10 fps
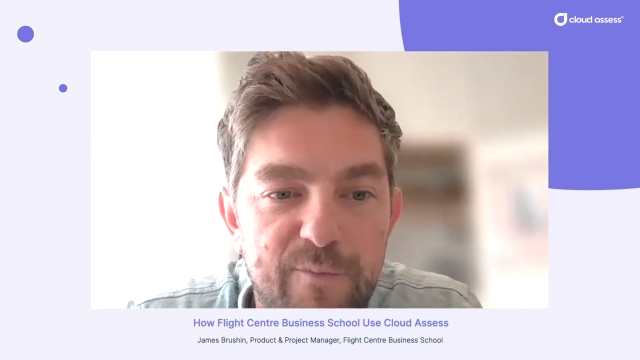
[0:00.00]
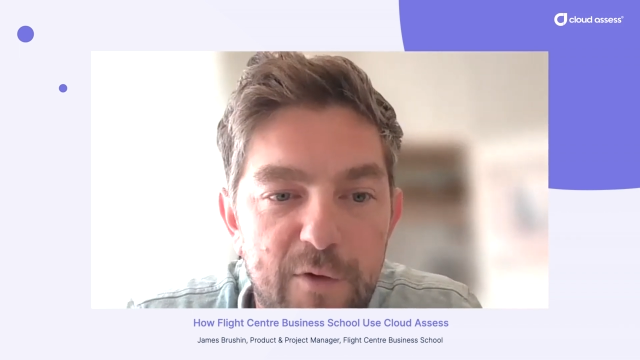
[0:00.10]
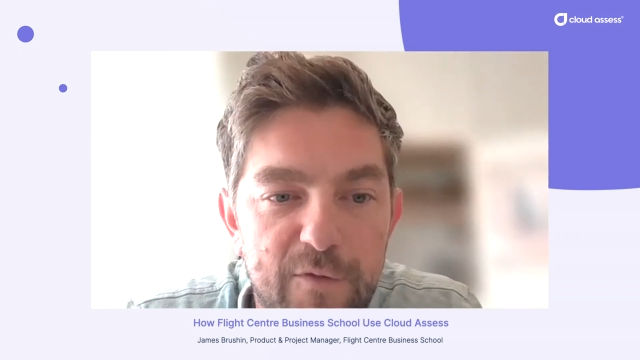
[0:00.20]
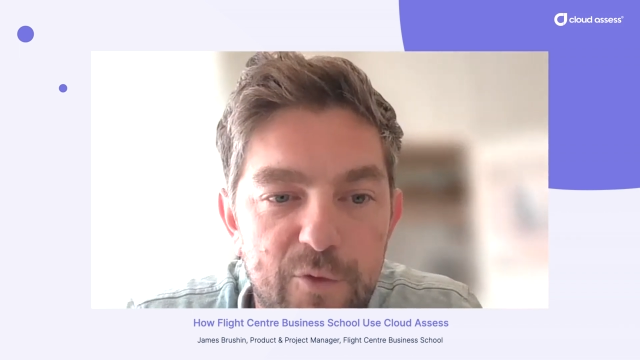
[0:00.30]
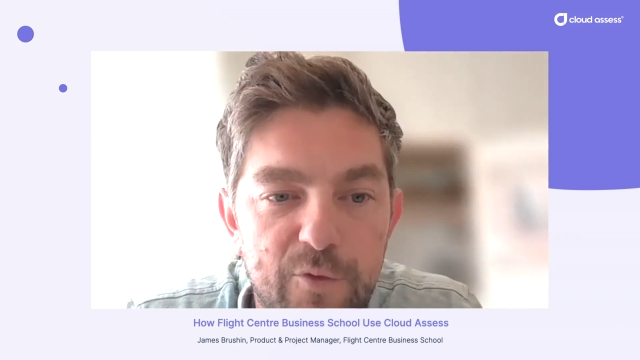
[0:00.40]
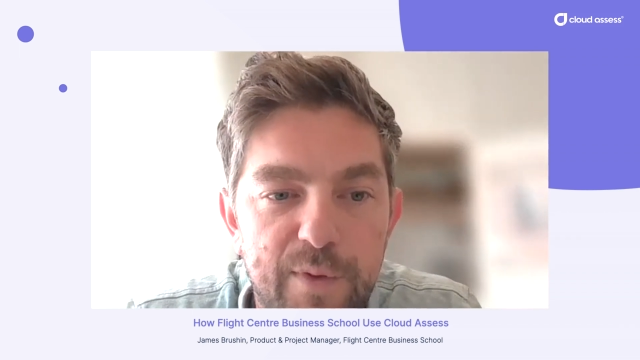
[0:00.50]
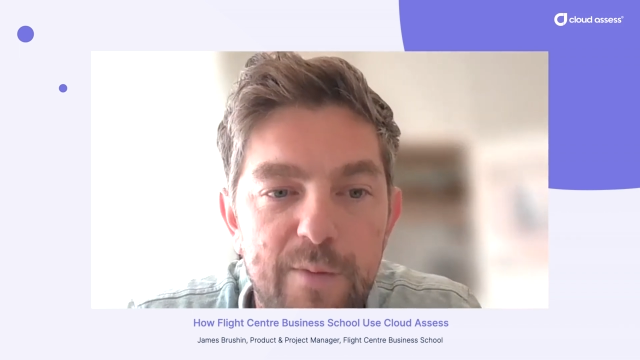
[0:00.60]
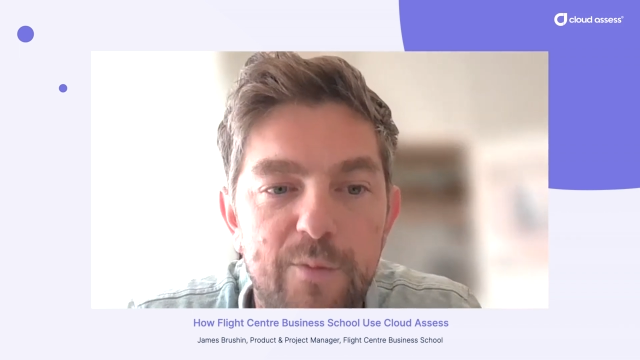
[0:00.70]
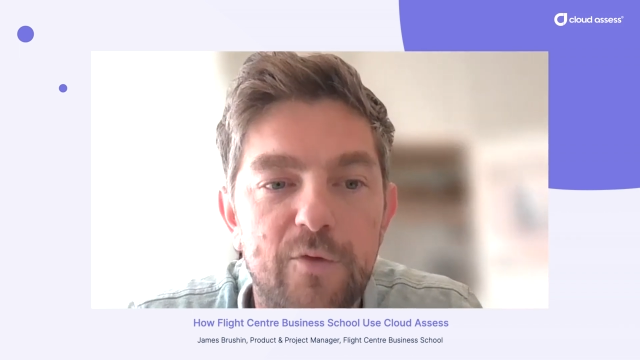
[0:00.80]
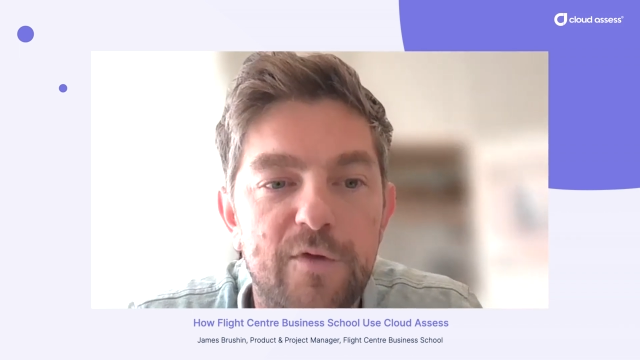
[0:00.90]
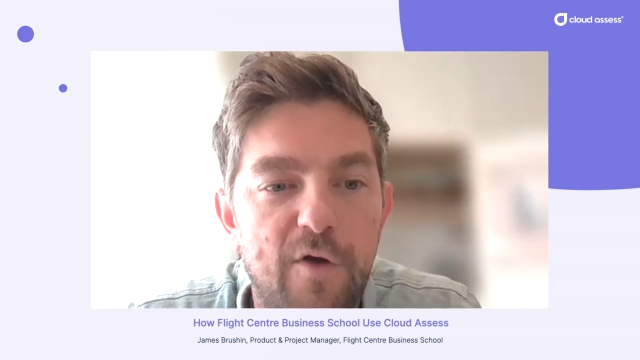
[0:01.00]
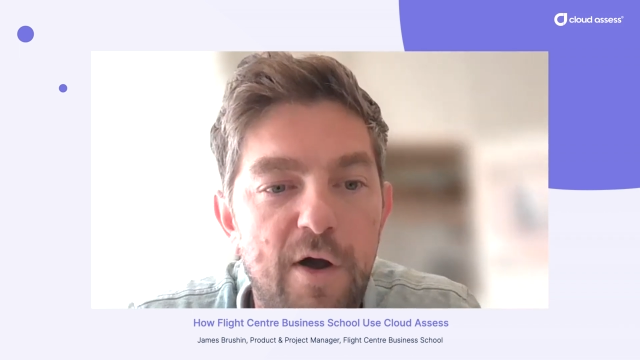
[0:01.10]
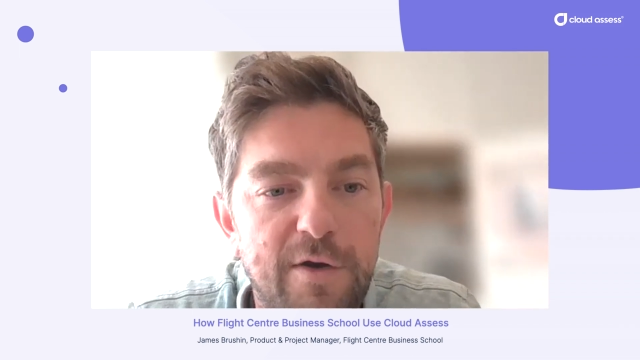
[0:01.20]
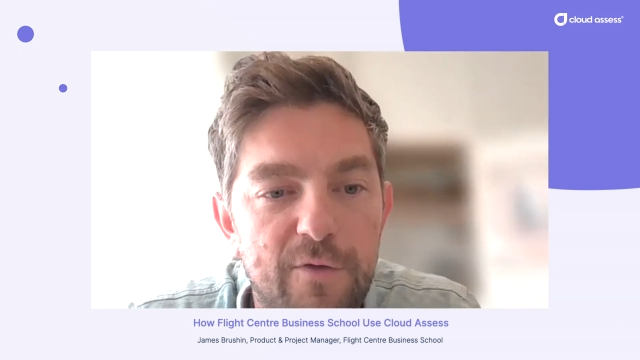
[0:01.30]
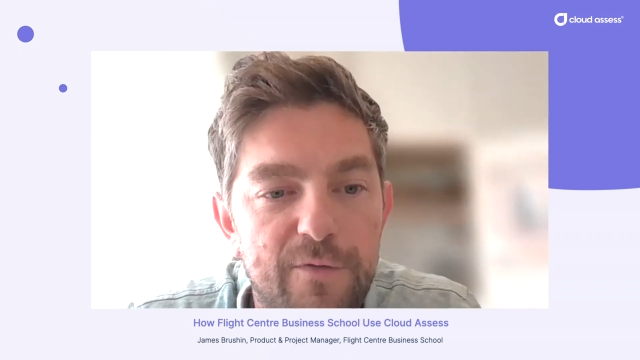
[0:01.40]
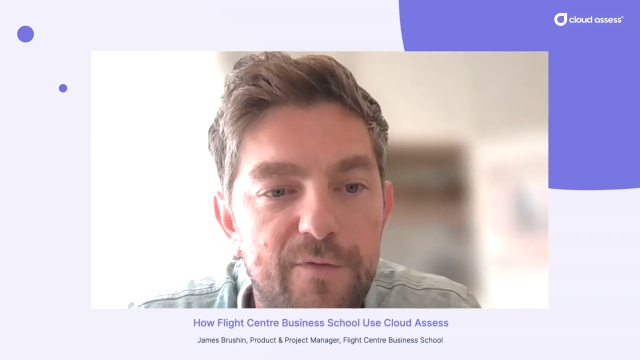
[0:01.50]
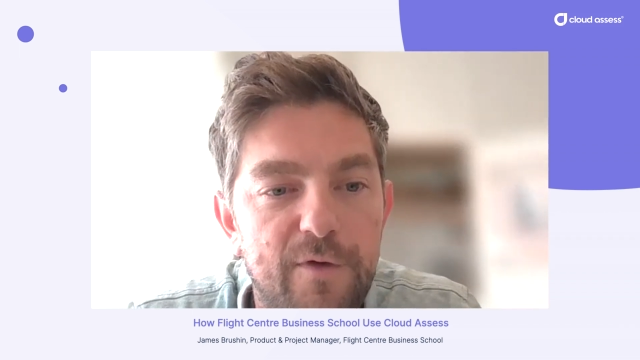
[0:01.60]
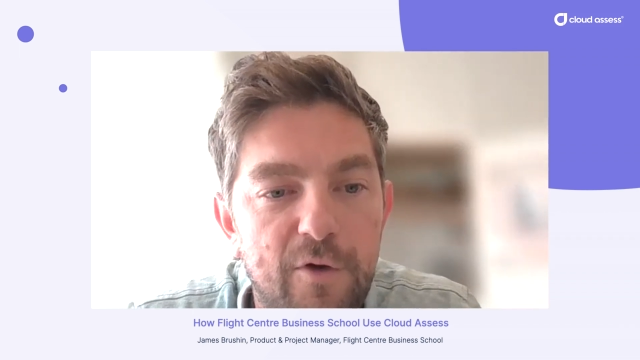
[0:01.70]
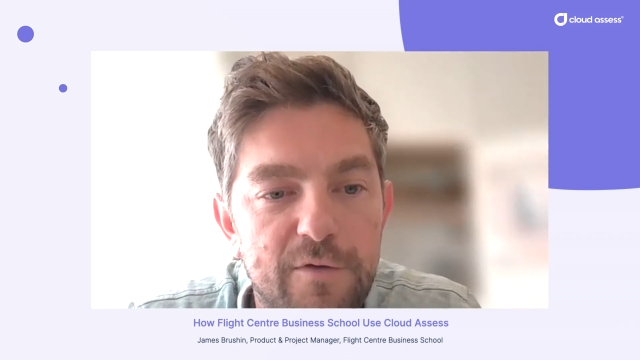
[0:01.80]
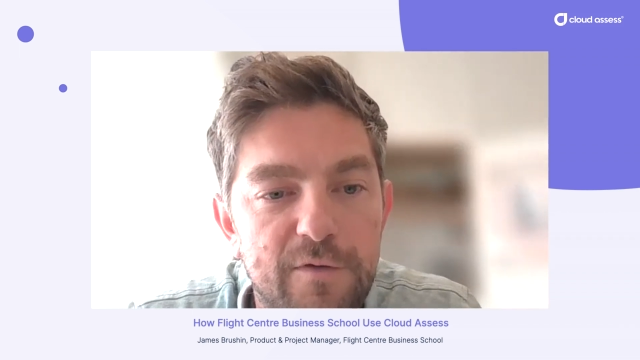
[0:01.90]
multiple people sign off
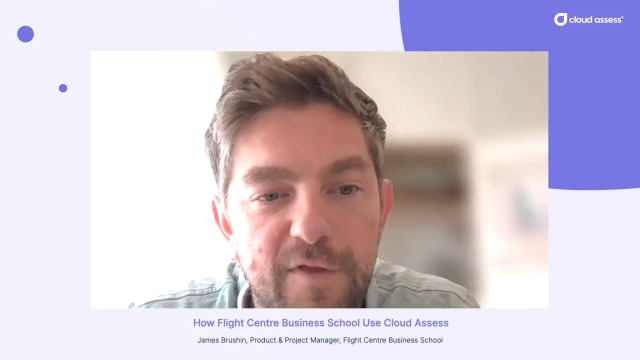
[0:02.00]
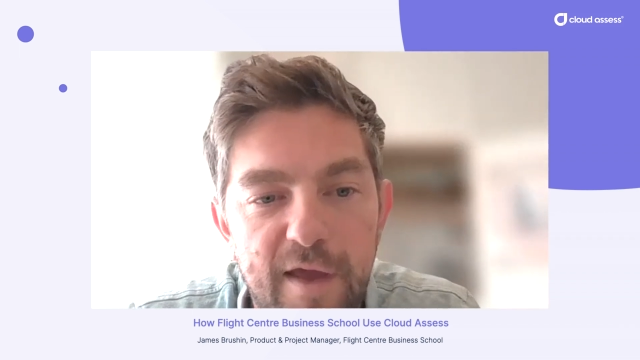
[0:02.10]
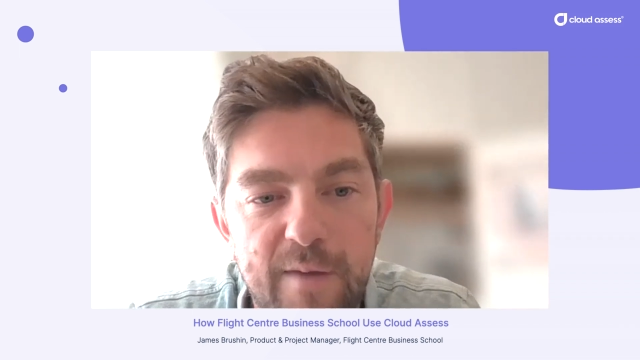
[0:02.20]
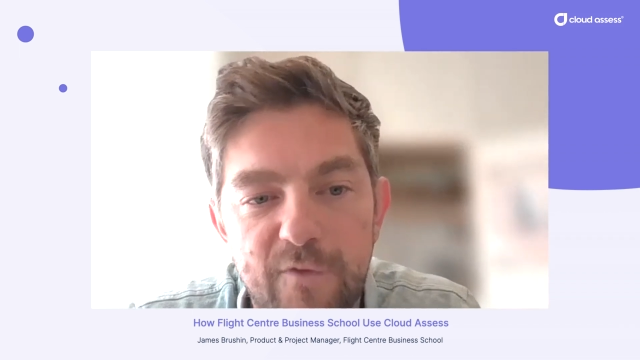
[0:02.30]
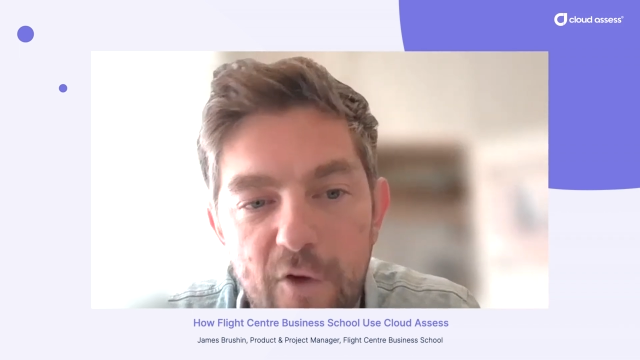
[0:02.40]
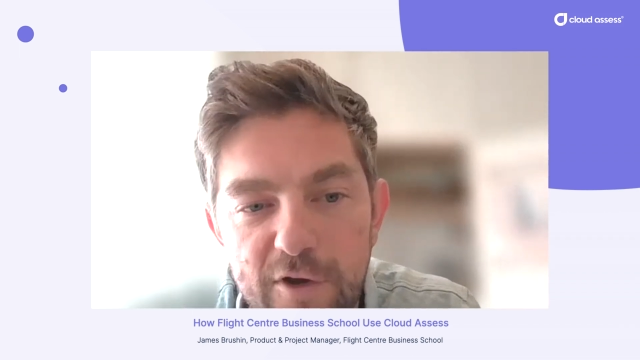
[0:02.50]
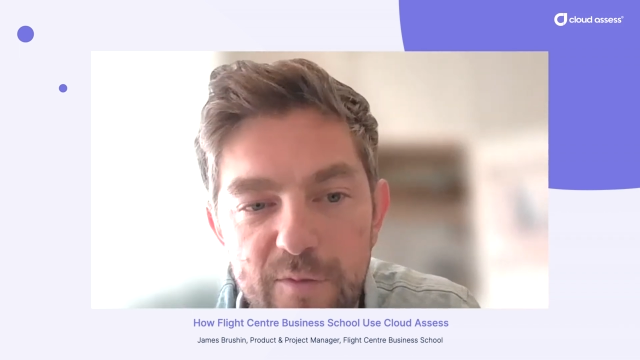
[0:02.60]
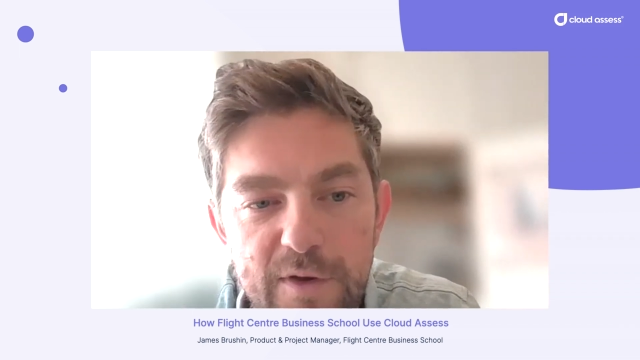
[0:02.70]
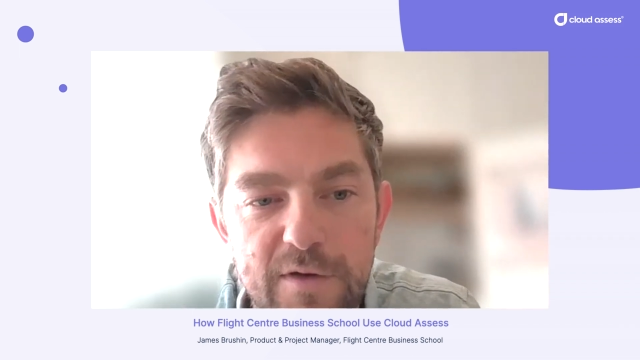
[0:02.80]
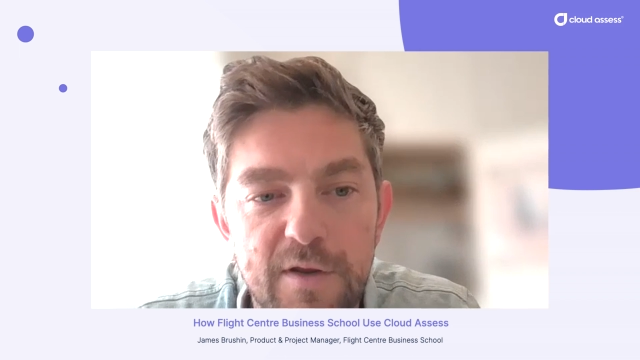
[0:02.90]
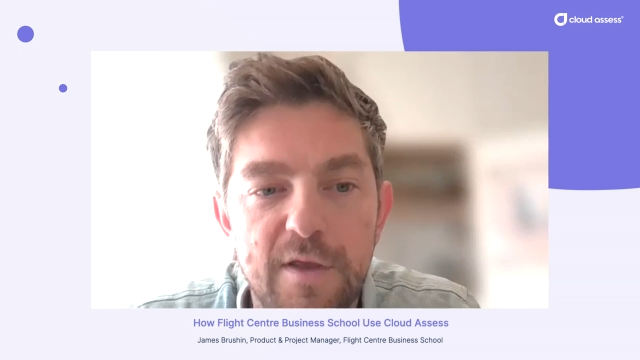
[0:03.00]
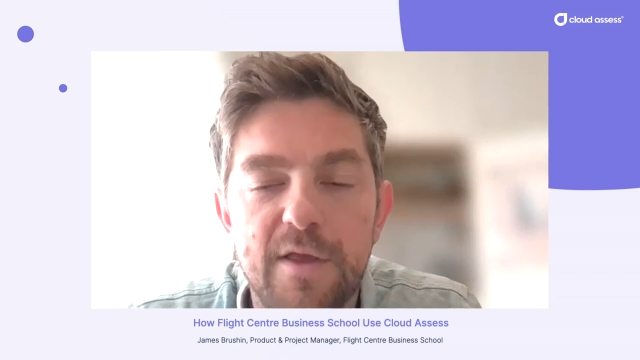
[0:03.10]
on the same document.